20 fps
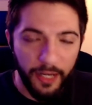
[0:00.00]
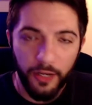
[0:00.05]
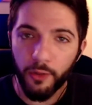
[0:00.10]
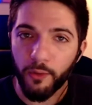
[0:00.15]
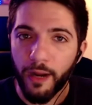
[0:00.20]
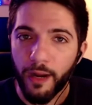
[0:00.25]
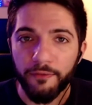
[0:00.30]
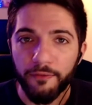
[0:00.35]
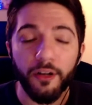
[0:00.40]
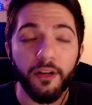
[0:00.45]

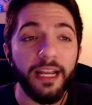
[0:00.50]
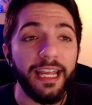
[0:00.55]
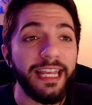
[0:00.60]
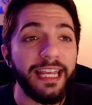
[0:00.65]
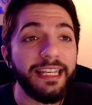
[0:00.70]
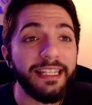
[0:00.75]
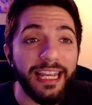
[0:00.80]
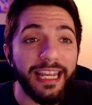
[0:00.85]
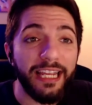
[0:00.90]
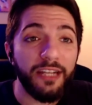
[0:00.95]
Whoever
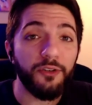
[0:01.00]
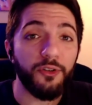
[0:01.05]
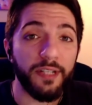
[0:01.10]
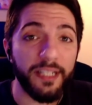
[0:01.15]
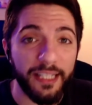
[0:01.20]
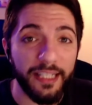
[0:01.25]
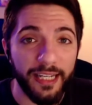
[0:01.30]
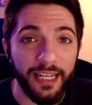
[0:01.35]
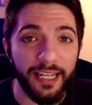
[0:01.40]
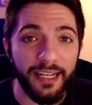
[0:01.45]
is
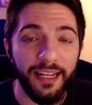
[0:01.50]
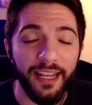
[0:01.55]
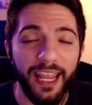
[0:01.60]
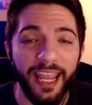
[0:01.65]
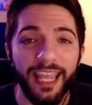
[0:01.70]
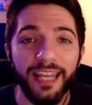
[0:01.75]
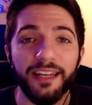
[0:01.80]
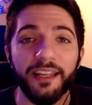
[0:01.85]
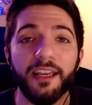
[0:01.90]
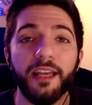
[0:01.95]
interested
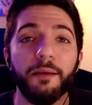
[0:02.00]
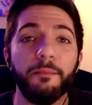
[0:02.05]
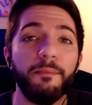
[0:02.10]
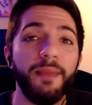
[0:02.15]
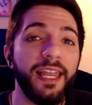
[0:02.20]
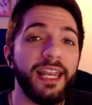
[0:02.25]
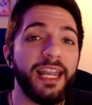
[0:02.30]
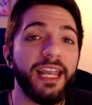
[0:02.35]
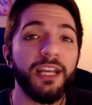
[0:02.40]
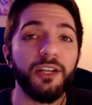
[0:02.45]
in
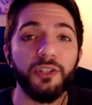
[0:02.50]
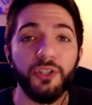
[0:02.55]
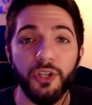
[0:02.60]
committing